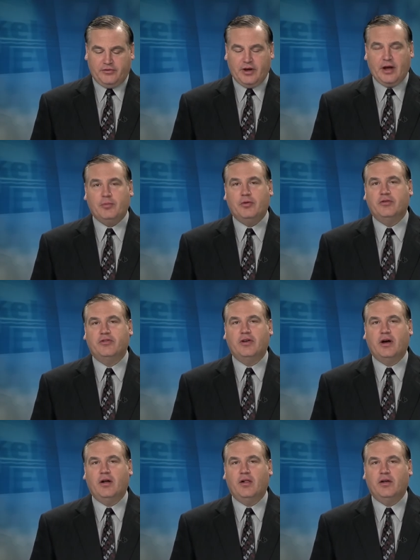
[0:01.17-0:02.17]
John
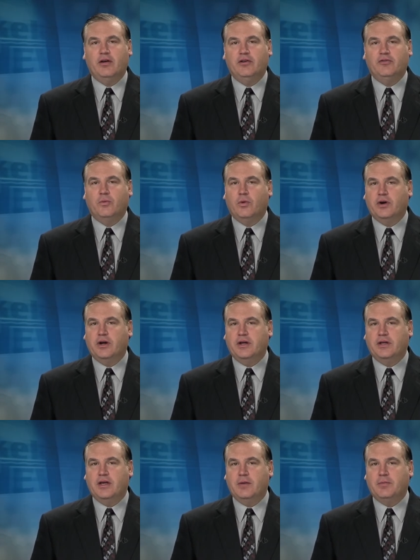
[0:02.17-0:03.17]
Persell is working to
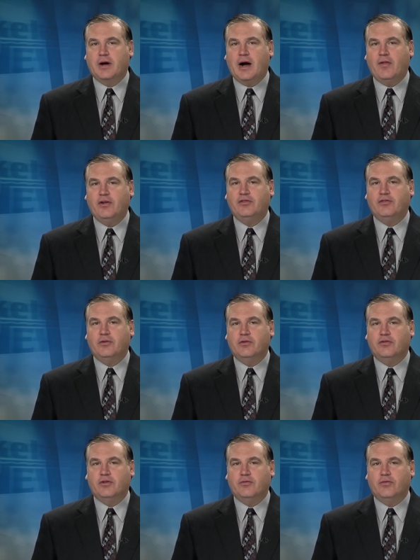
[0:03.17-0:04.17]
keep college
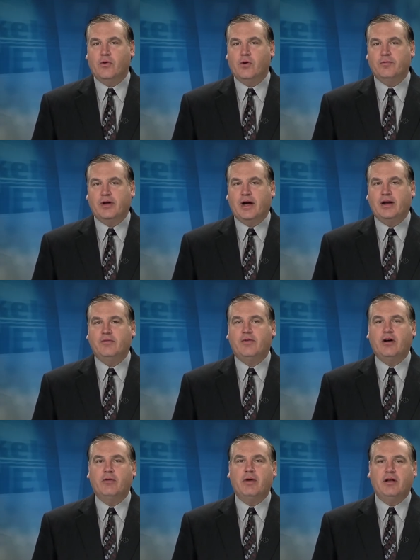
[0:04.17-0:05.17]
students informed on
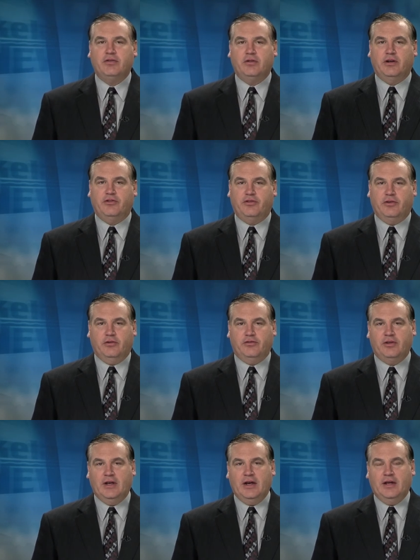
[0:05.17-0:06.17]
environmental issues.
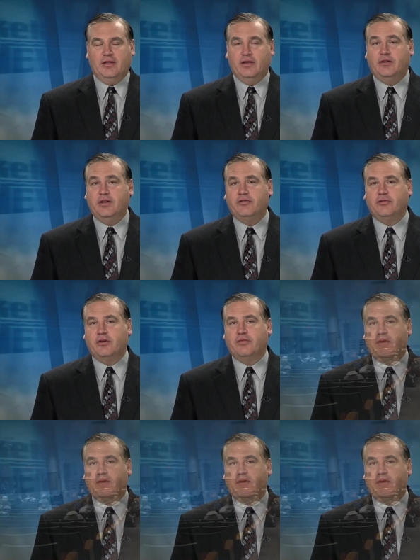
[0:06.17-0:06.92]
The District